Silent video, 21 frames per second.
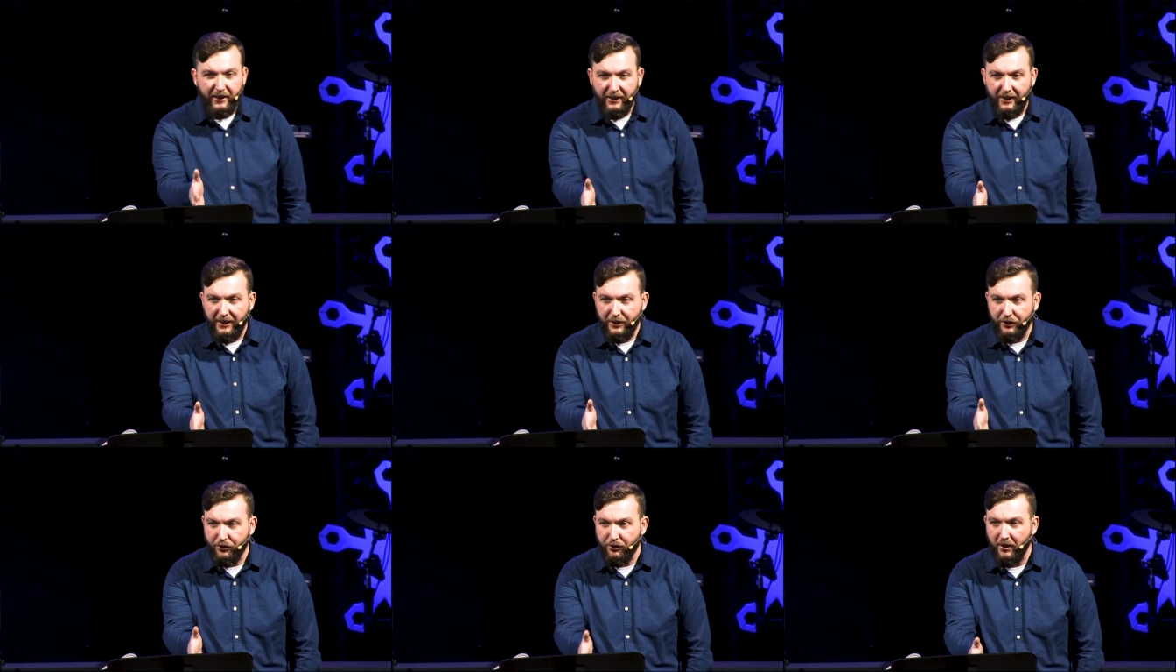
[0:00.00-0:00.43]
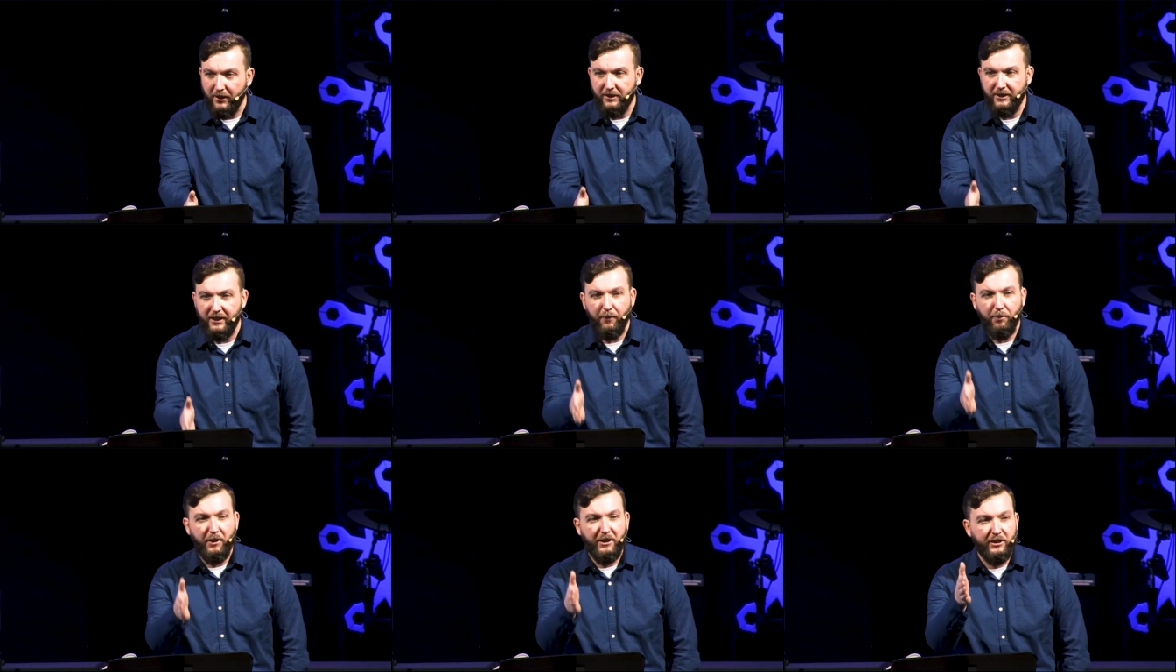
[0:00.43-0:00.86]
that I
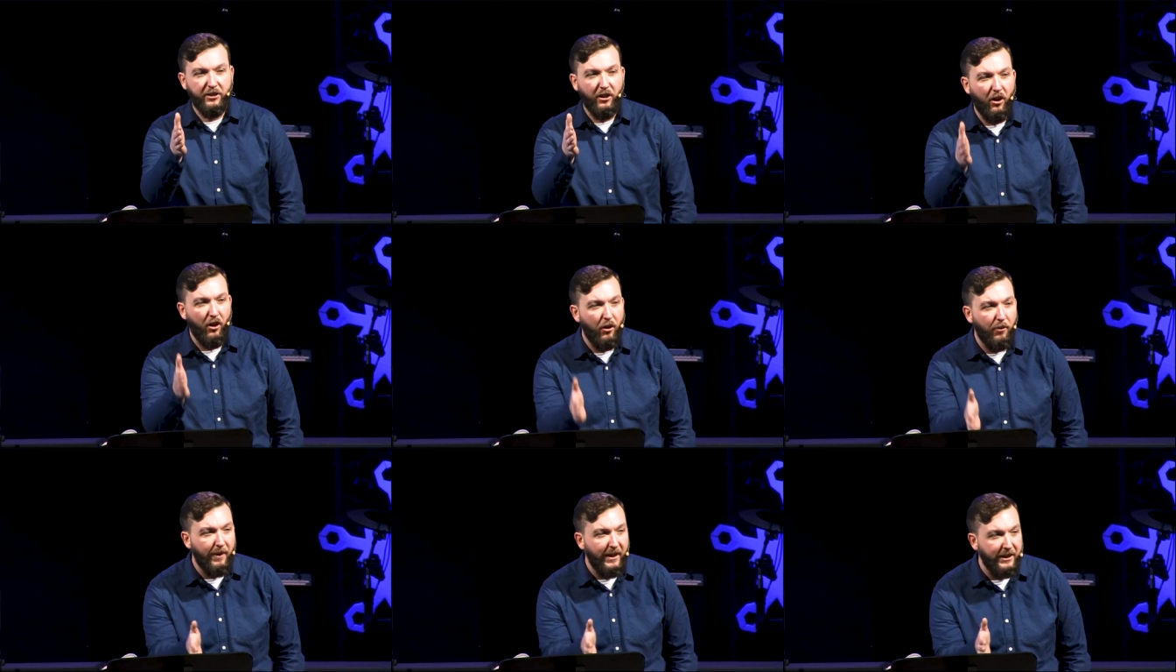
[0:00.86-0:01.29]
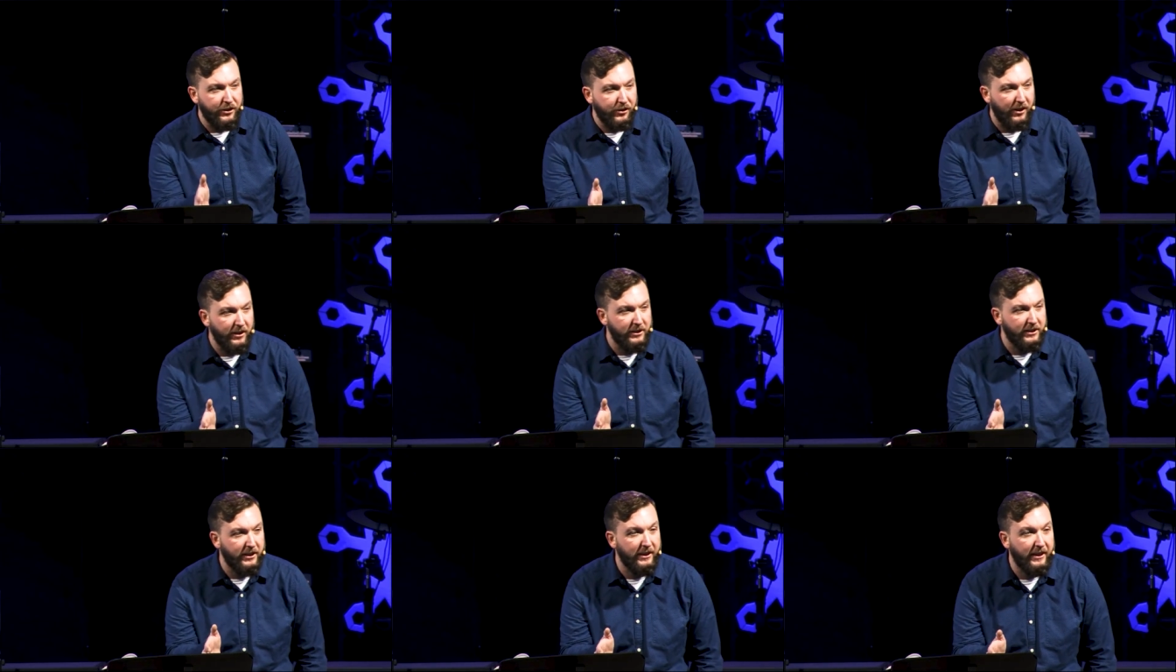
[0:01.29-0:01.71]
trust and I place all my
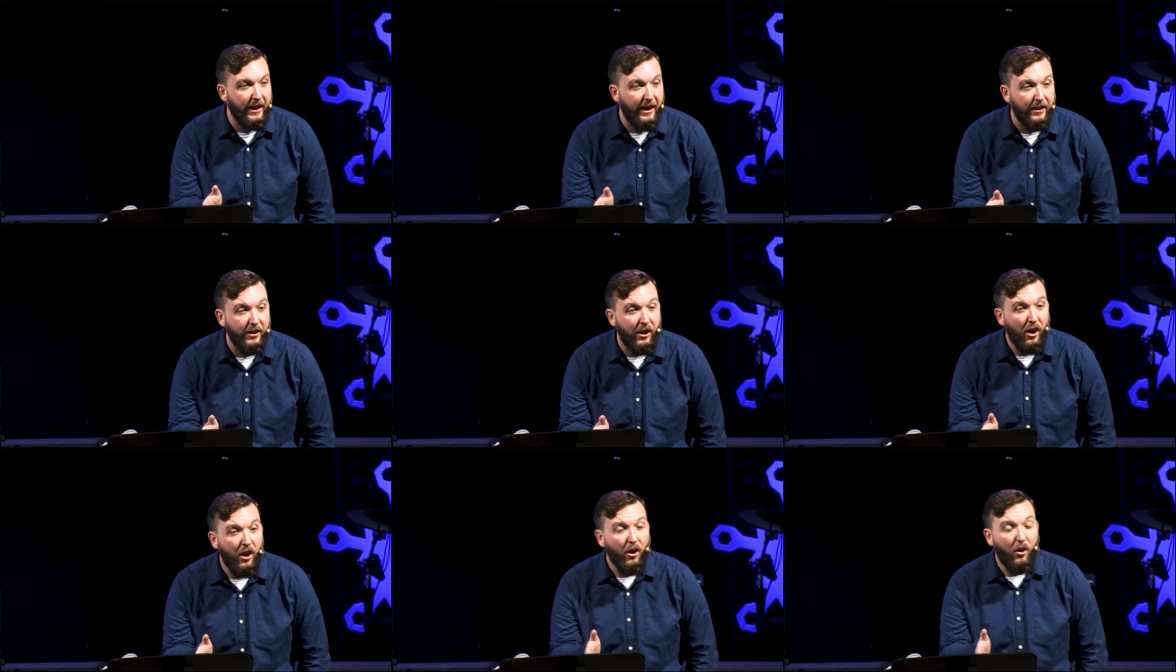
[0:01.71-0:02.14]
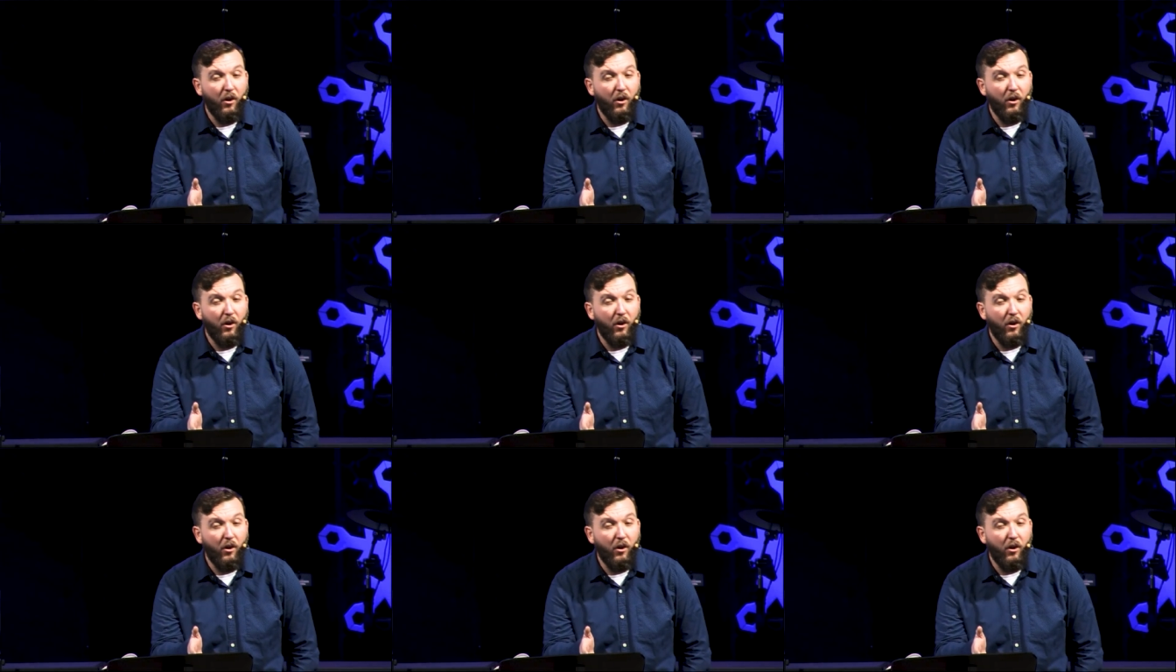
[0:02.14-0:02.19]
trust in God?